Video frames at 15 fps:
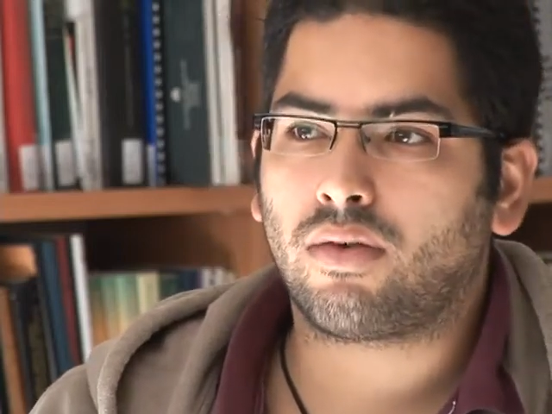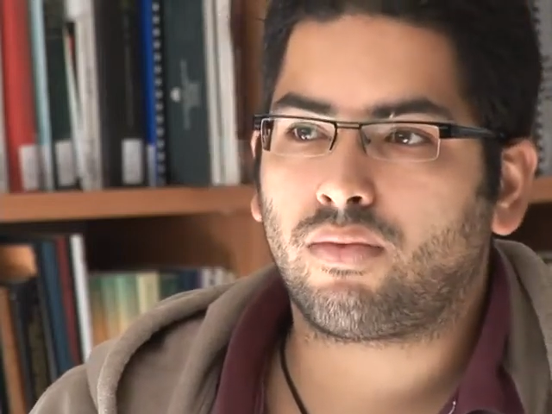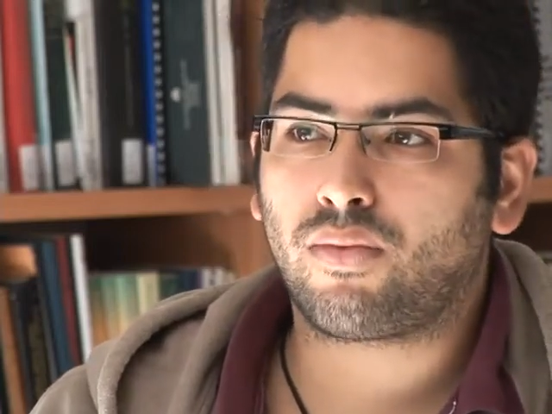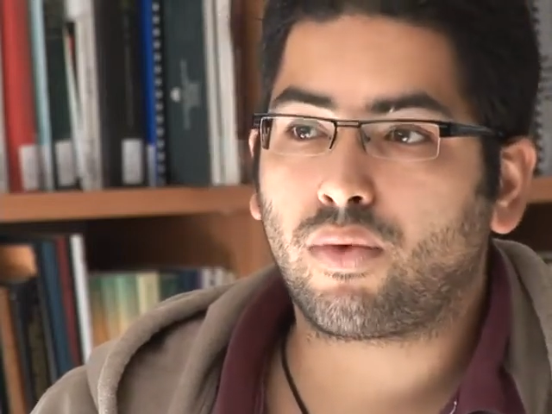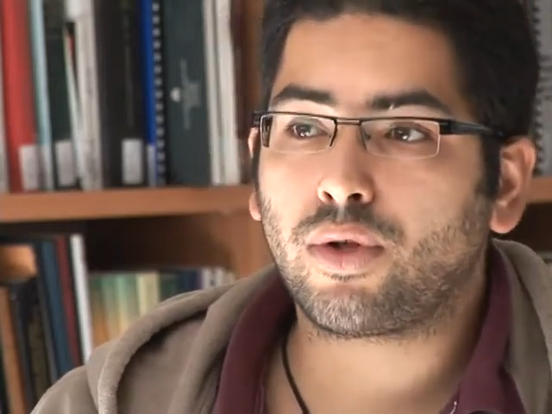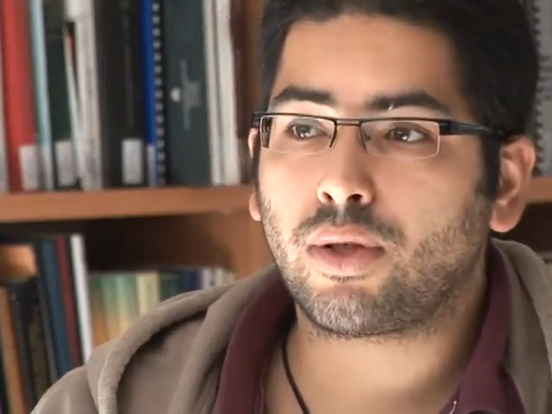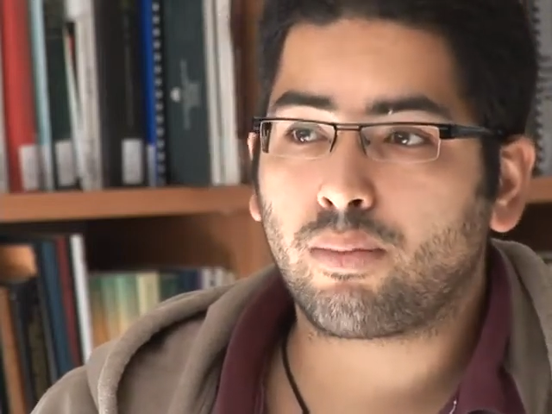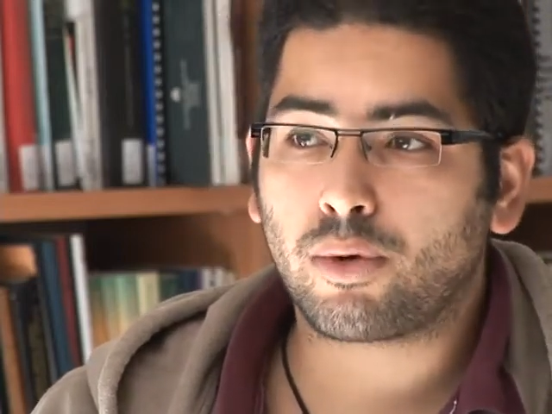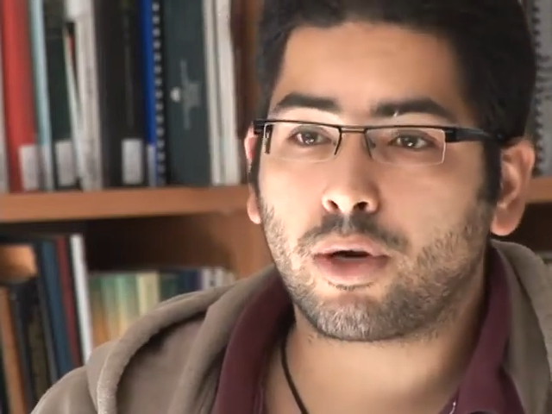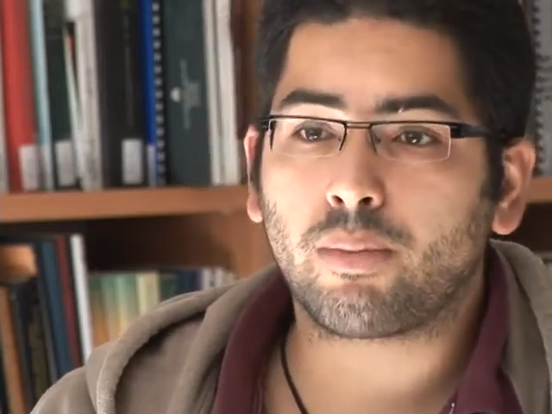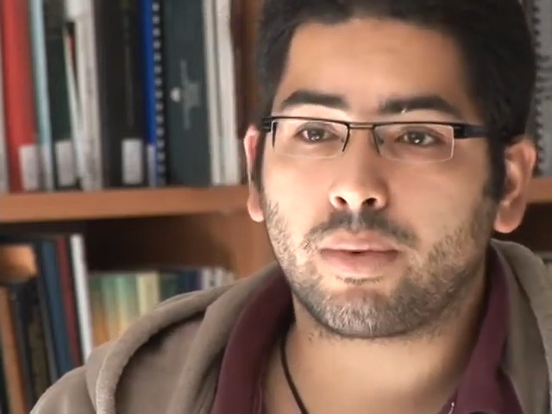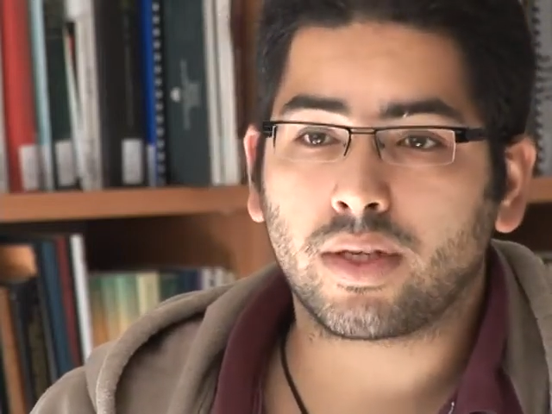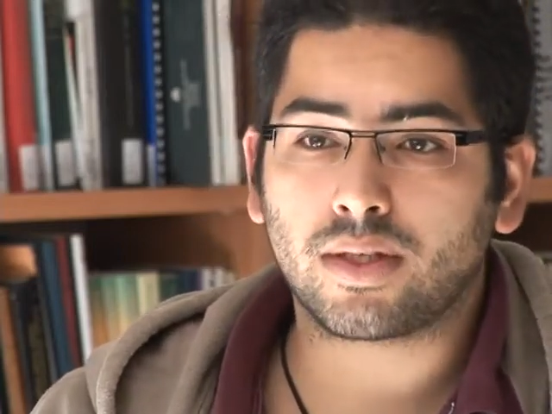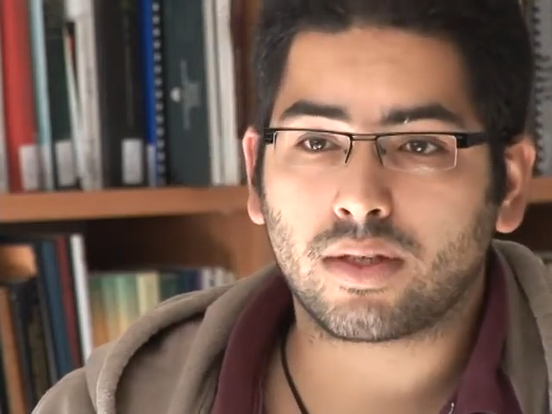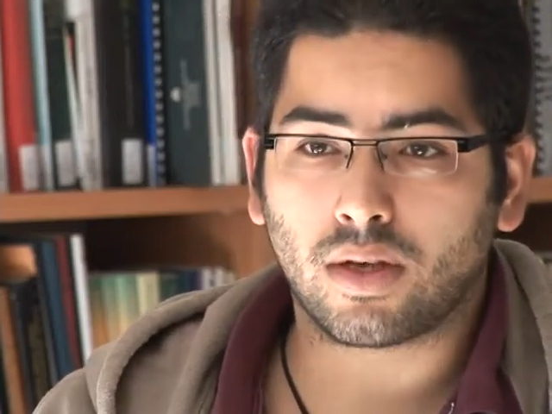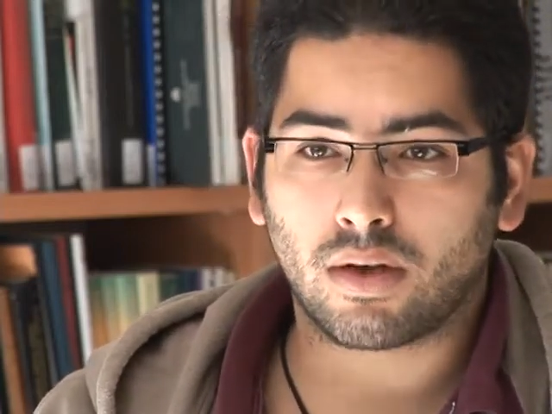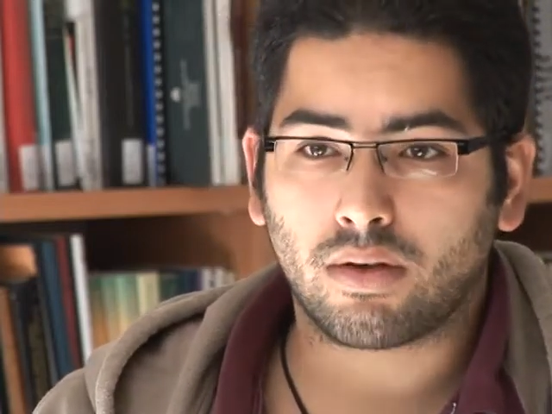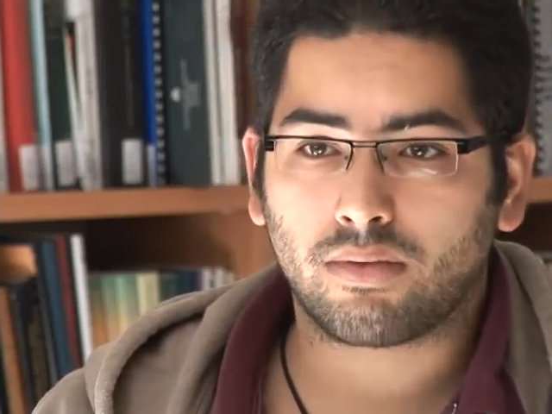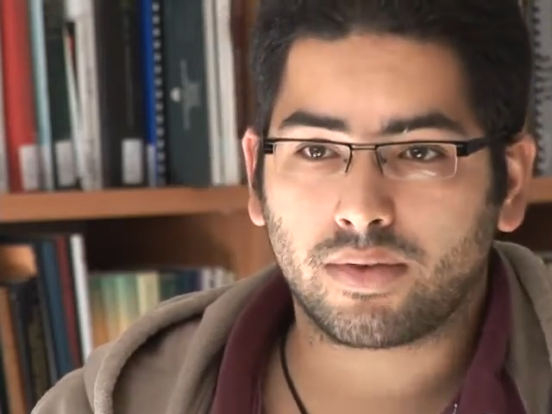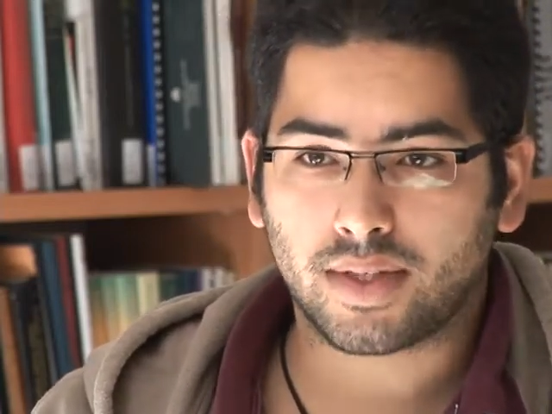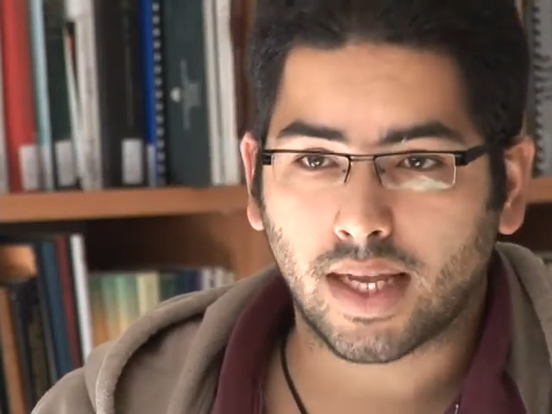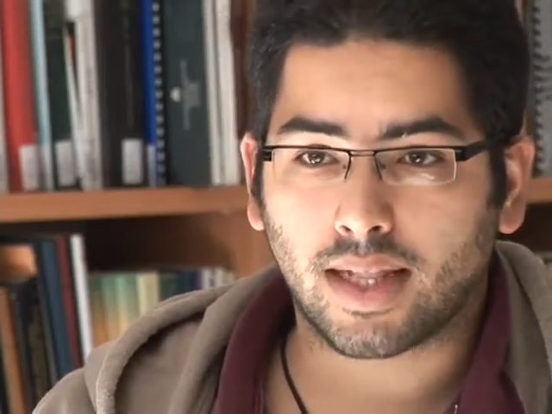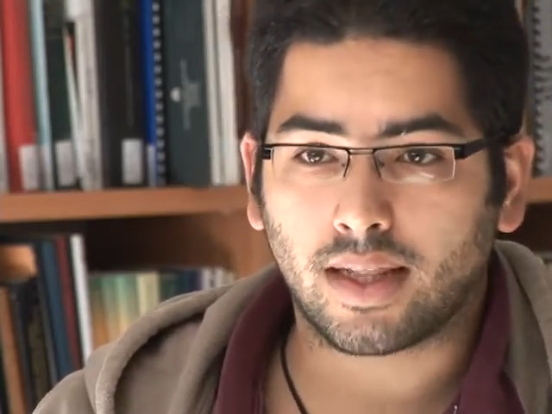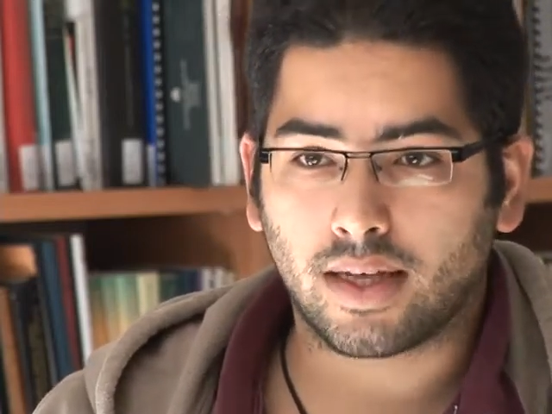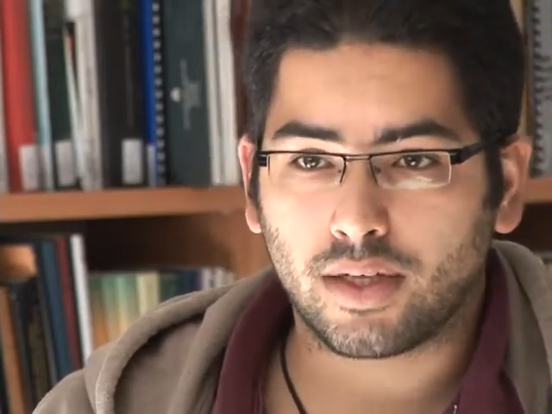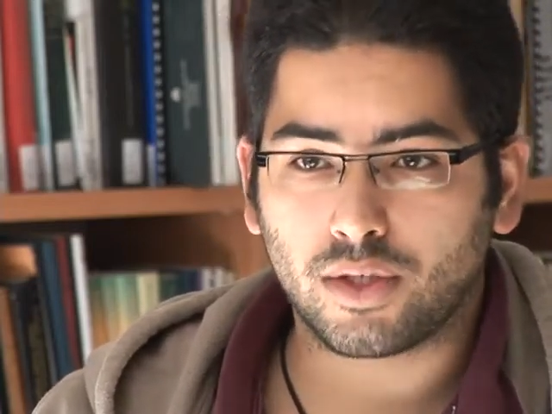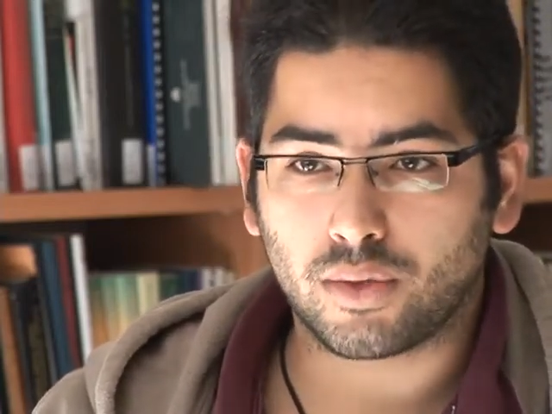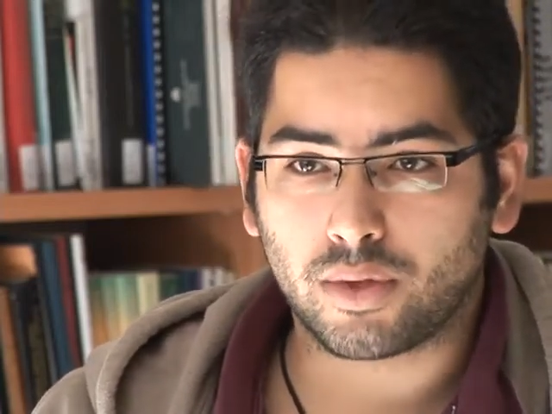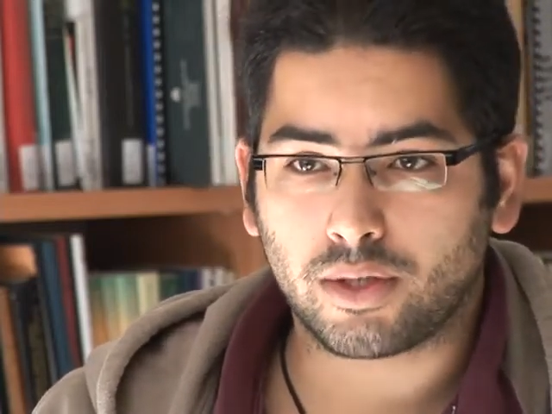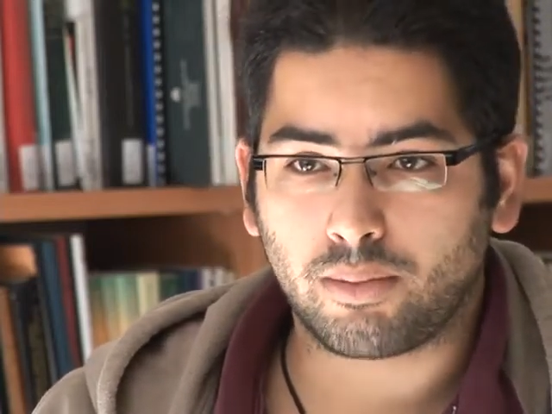for the purpose of settling
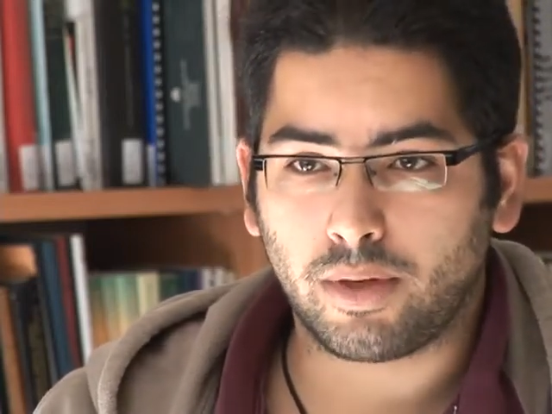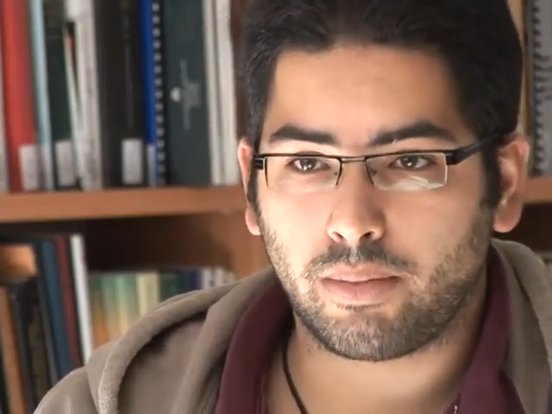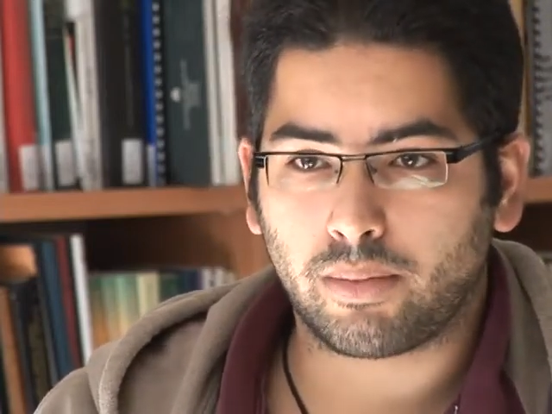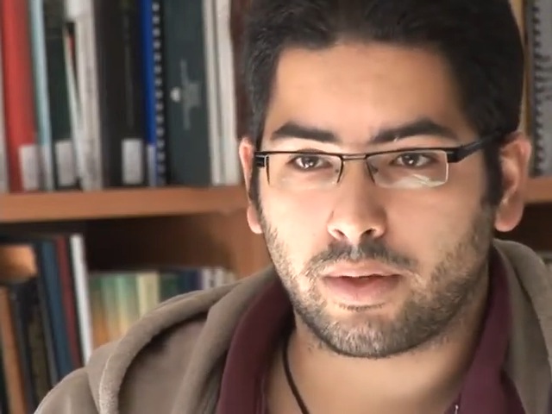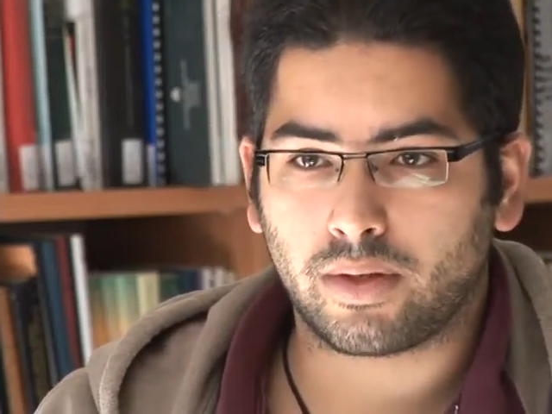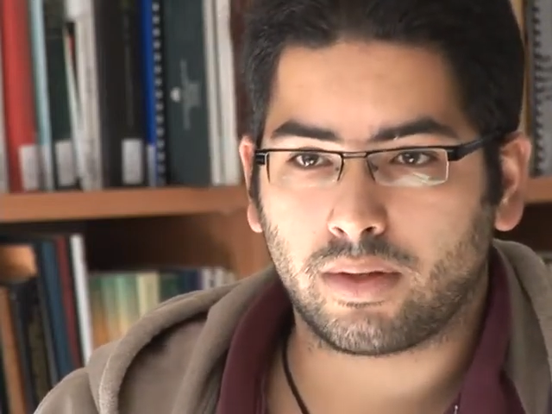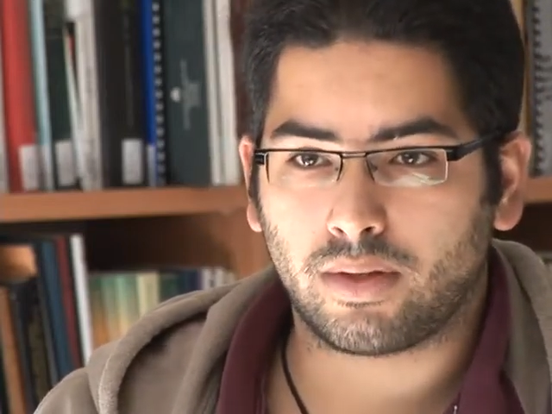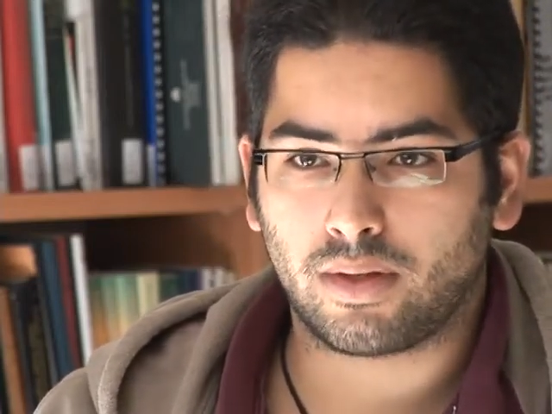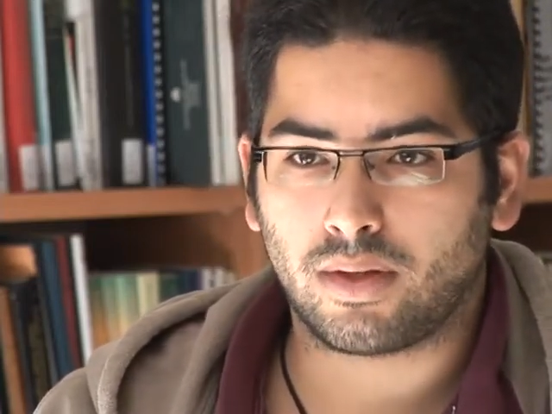Jewish people,